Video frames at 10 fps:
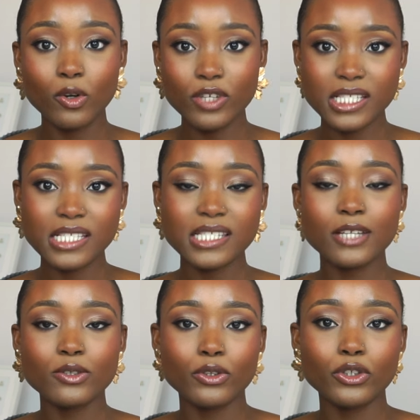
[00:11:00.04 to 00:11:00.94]

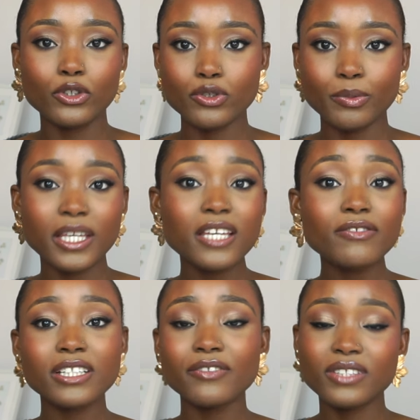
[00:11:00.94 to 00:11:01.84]
consistent on YouTube.
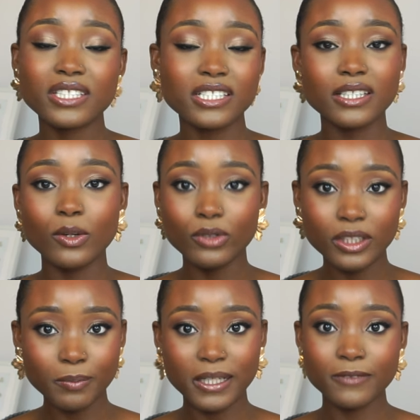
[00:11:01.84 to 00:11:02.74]
Even if this is the
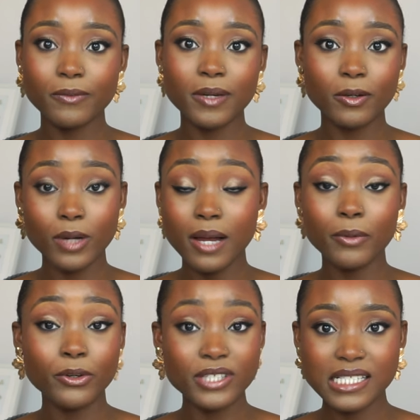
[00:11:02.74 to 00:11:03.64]
only platform
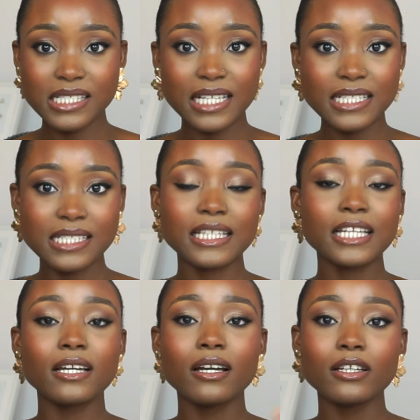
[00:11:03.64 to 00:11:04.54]
I'm consistent in,
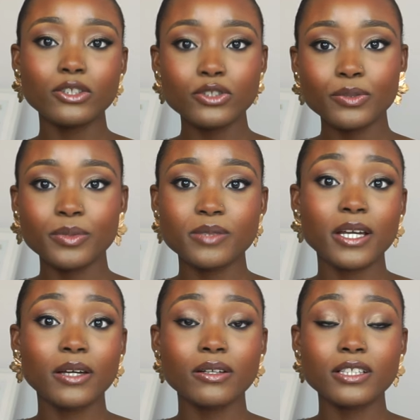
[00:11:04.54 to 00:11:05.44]
like, YouTube
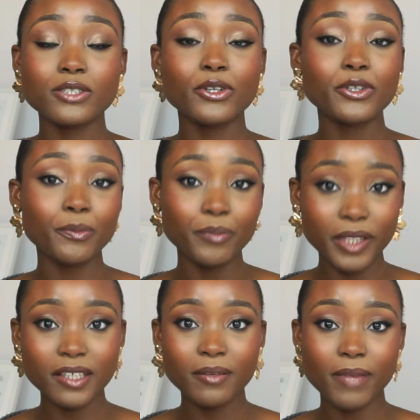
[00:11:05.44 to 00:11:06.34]
is gonna
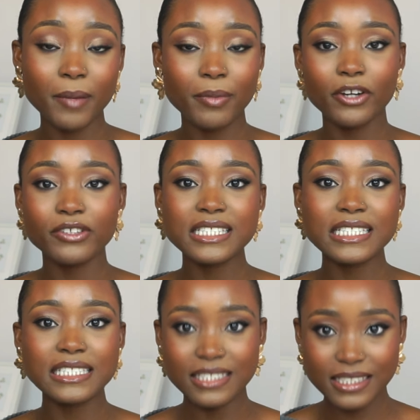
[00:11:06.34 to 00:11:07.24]
be my
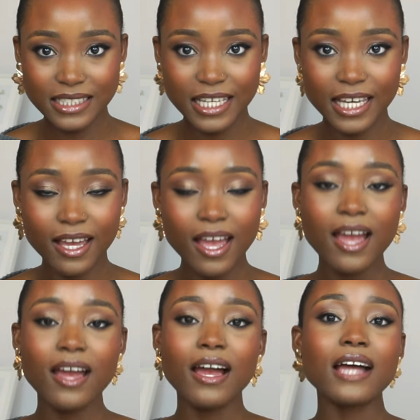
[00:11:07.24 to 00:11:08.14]
priority this year.
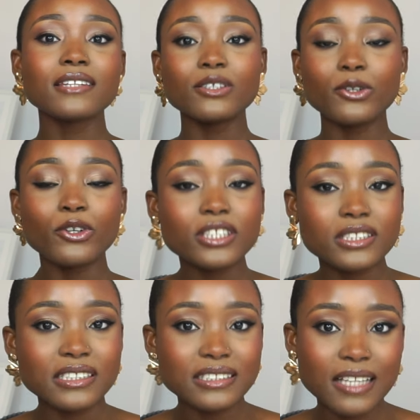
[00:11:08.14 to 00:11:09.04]
And the goal
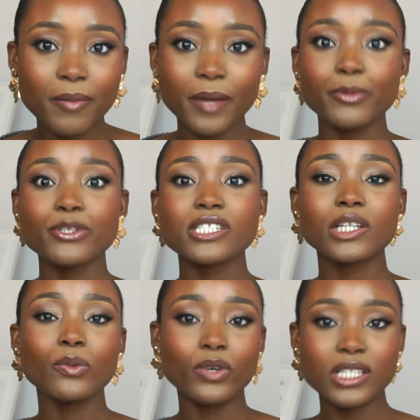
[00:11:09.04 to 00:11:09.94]
is to start by
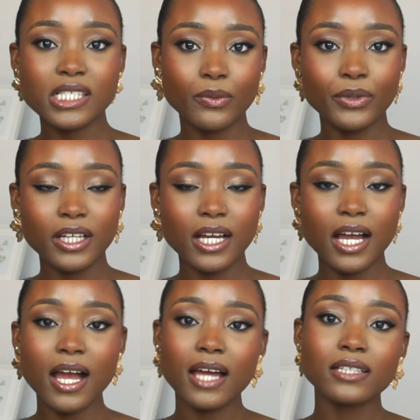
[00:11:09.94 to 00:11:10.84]
posting once a week.
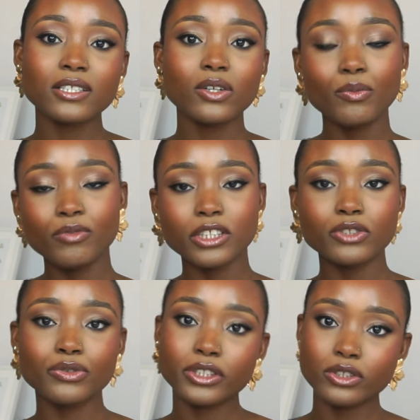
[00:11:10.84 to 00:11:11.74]
And hopefully
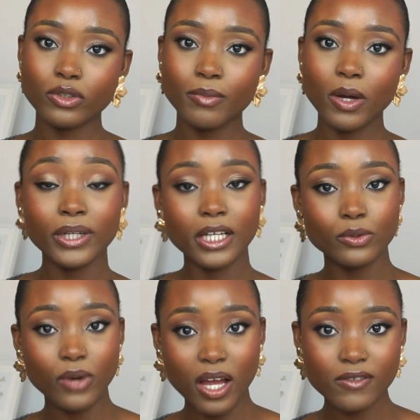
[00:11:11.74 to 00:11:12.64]
during summer when I
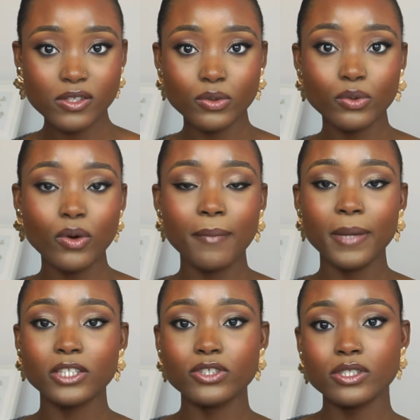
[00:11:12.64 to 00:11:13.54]
don't have school, I
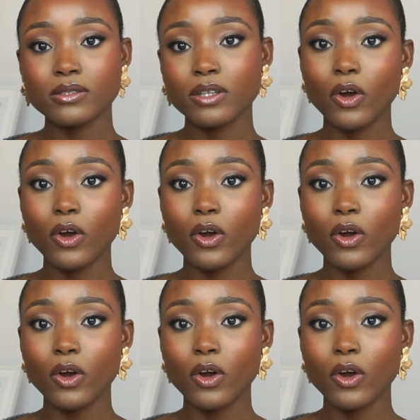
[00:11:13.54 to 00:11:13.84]
might just